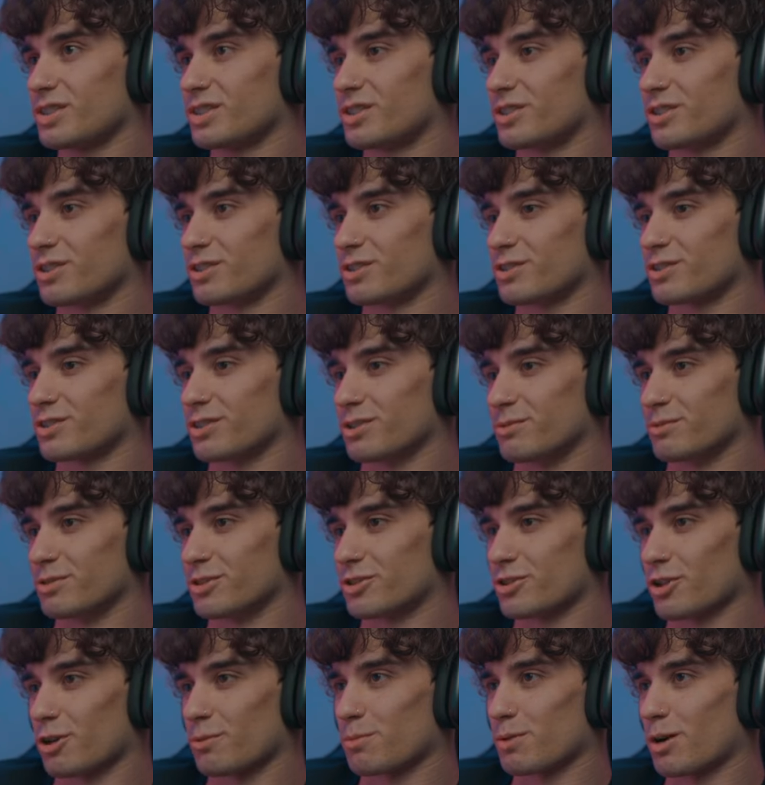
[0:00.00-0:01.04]
Oh, so many
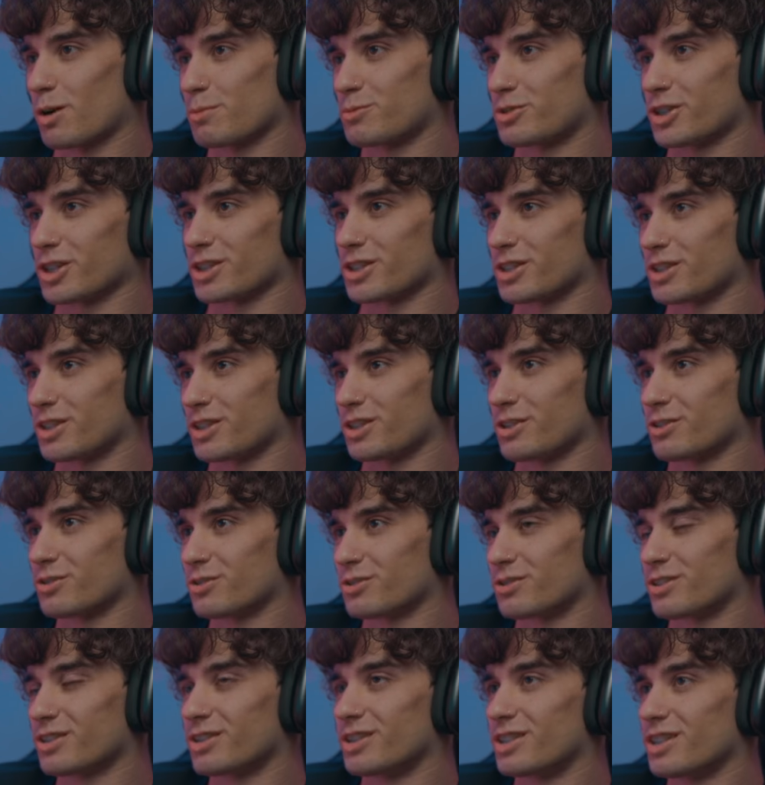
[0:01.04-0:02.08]
sharp objects in
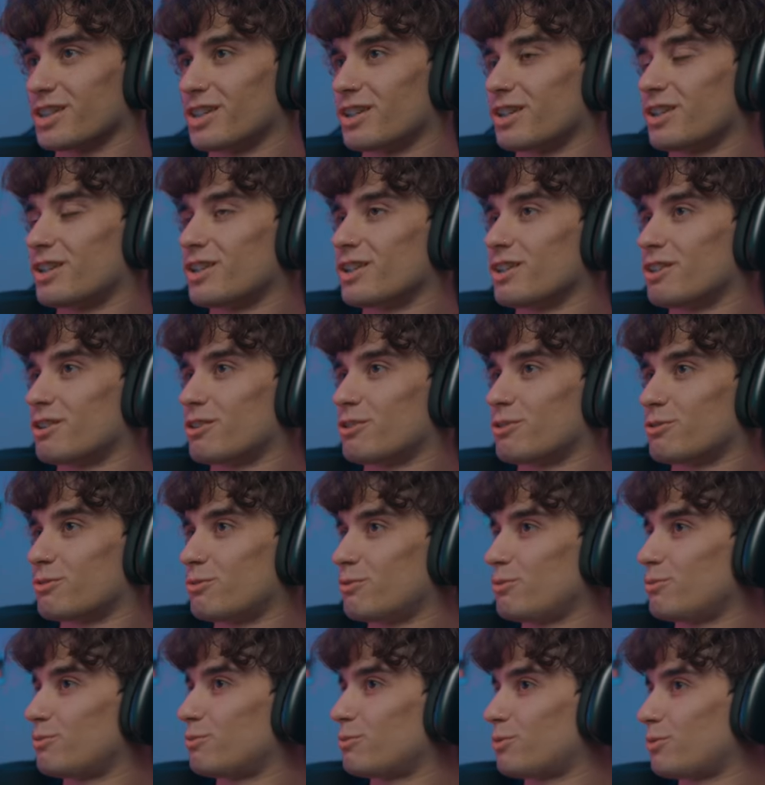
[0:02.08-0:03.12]
here.
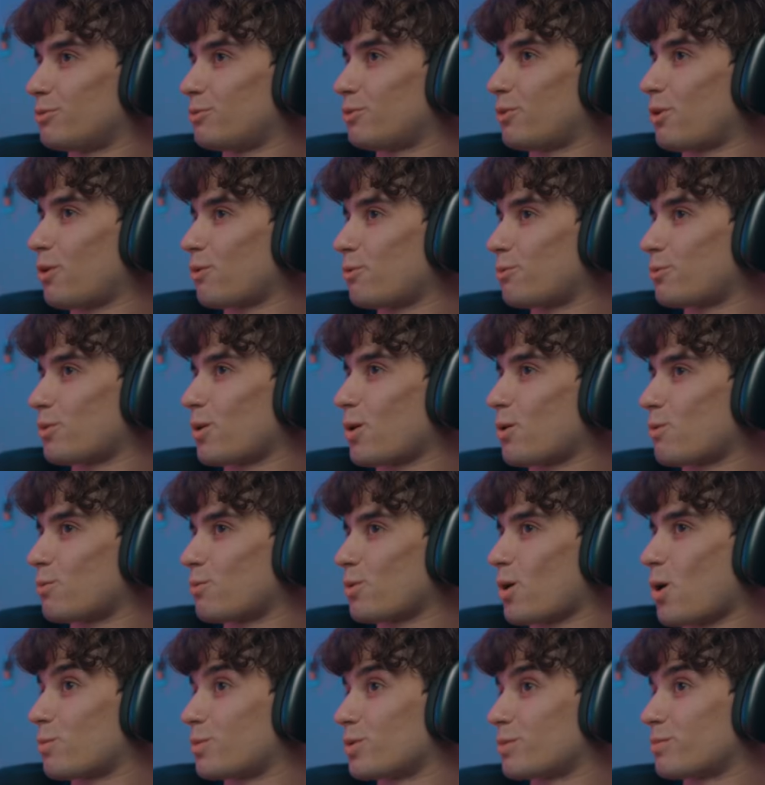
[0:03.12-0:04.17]
Whoa,
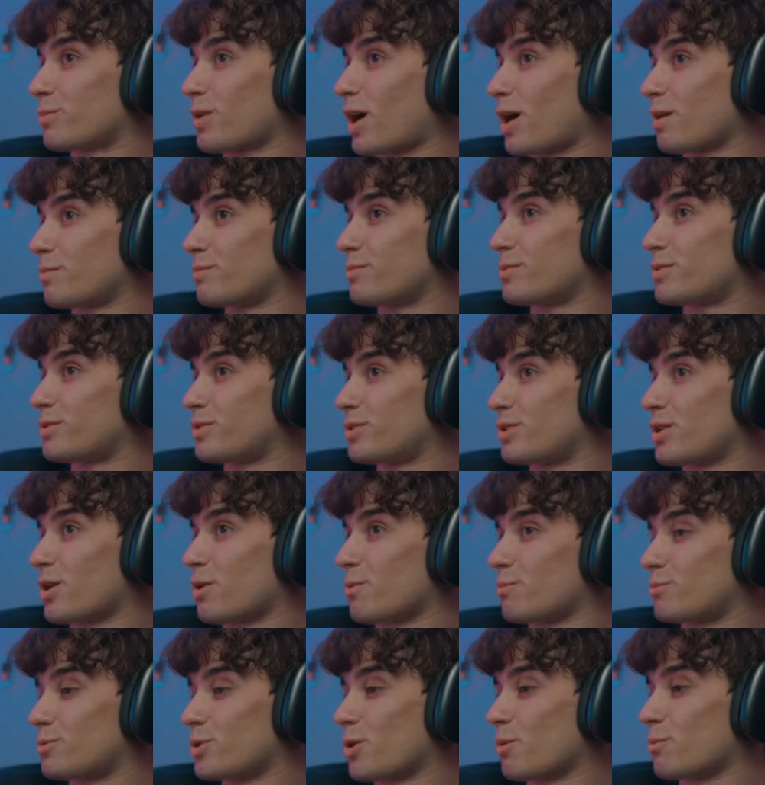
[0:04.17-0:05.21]
whoa, whoa. I'm,
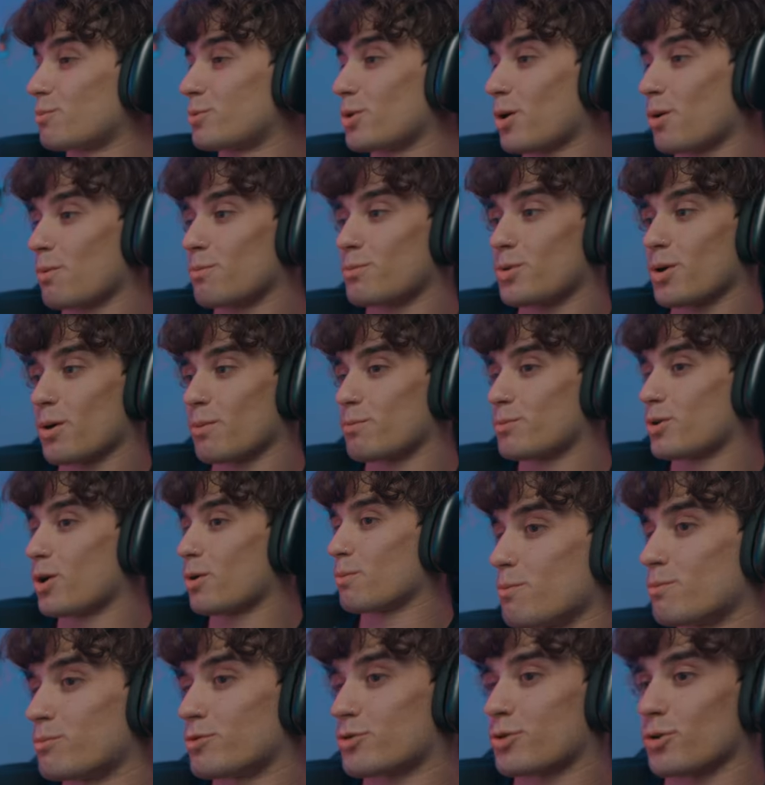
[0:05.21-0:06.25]
nope, nope, nope, nope, nope.
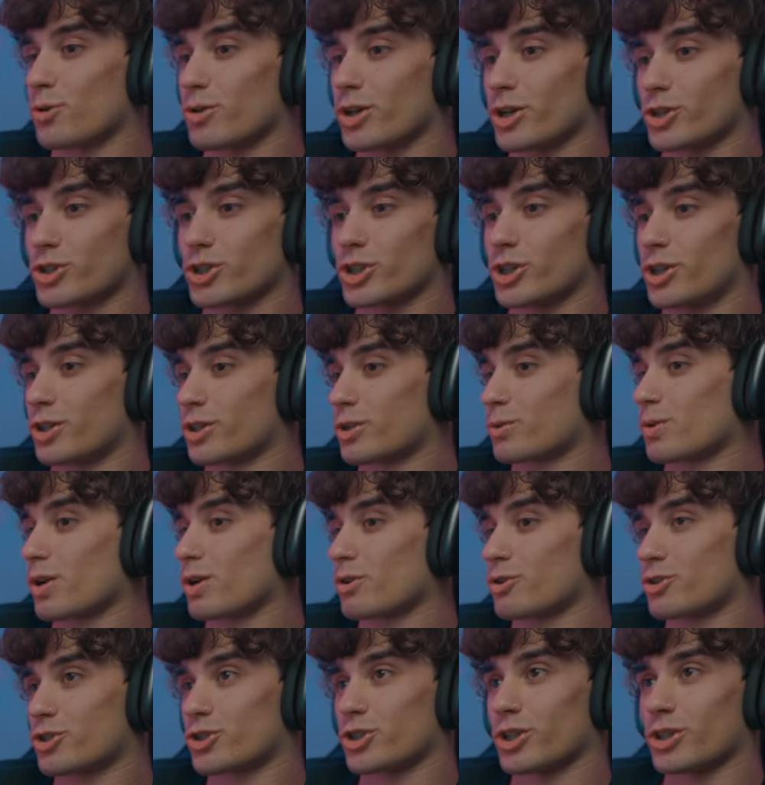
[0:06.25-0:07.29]
Throw that shit on the
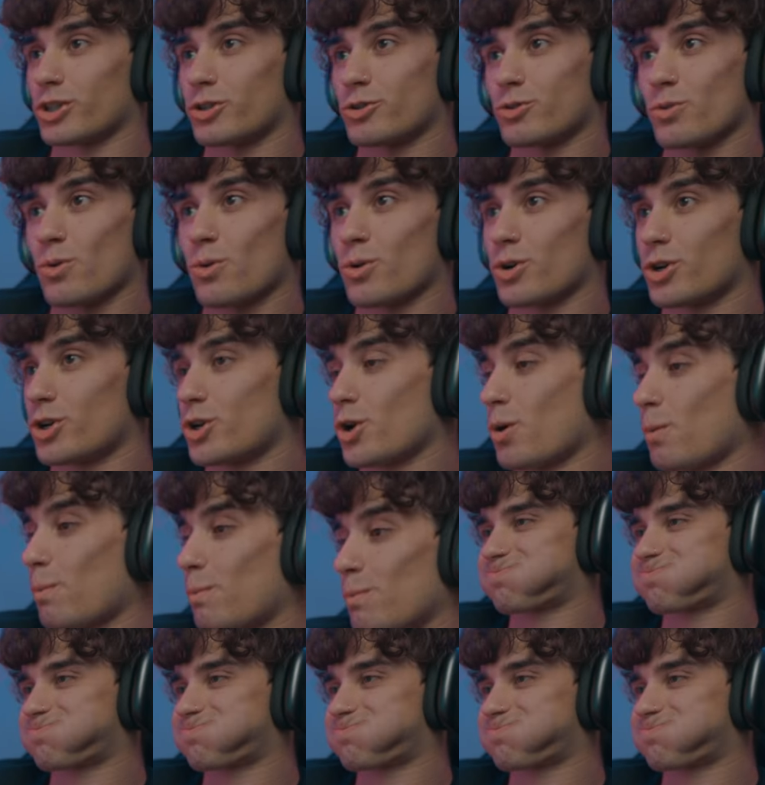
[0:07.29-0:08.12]
ground, shut the door. Nope.